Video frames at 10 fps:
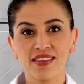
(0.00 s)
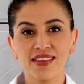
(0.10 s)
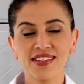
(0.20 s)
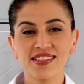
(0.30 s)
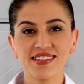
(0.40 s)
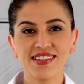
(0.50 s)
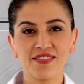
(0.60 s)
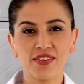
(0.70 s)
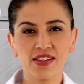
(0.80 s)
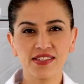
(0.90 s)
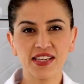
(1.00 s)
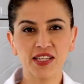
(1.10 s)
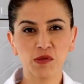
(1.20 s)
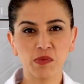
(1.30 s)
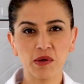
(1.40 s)
This is Devasi
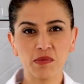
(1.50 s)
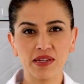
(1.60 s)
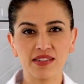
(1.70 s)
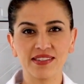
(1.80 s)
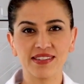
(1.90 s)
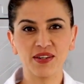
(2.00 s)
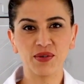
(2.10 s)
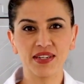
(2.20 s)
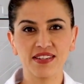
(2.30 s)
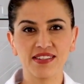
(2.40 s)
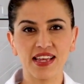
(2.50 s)
Experiment Series,